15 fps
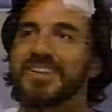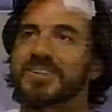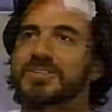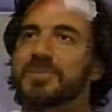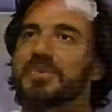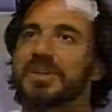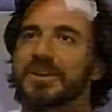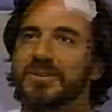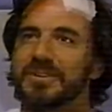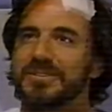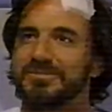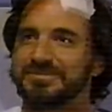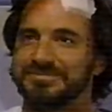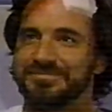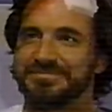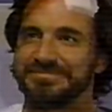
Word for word: Next time I hear it.